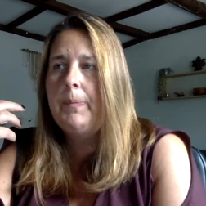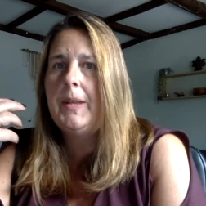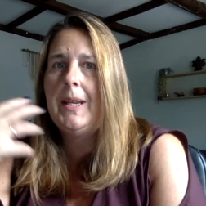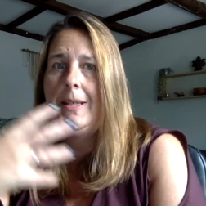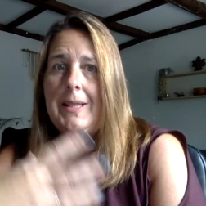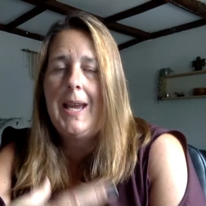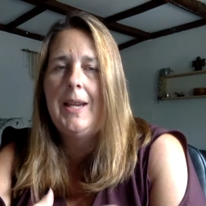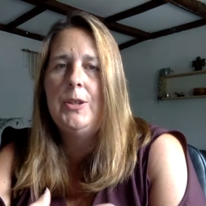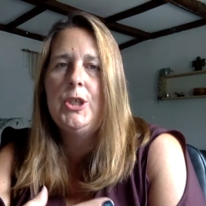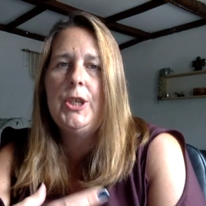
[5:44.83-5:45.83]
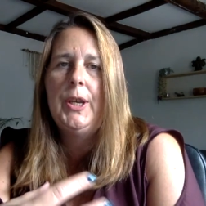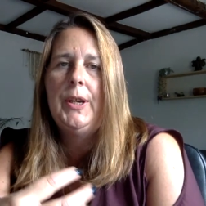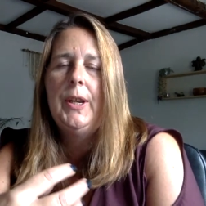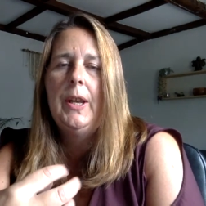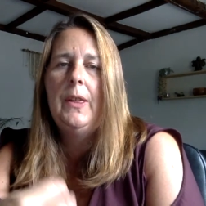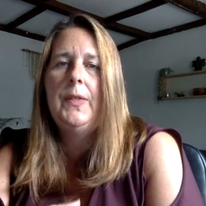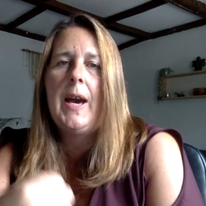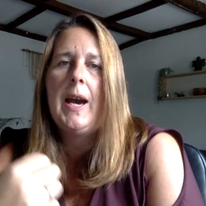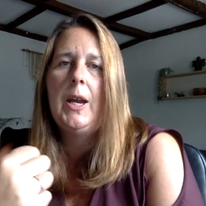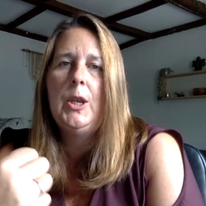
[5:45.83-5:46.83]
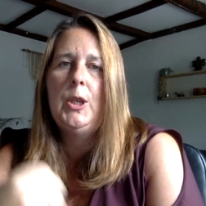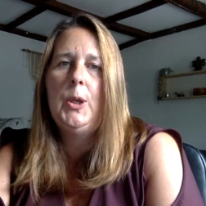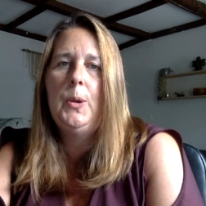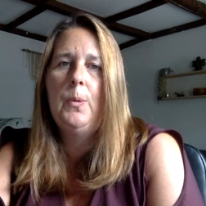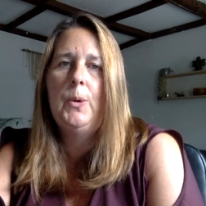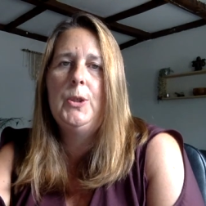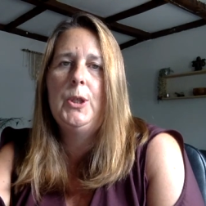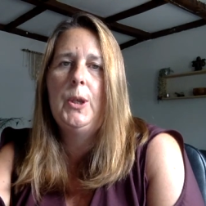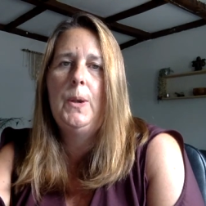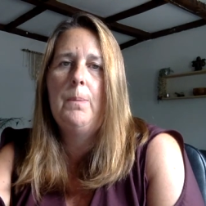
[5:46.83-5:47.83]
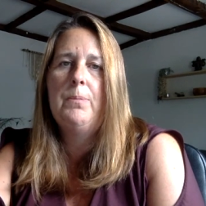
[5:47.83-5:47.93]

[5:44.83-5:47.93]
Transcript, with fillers: the intention that you want to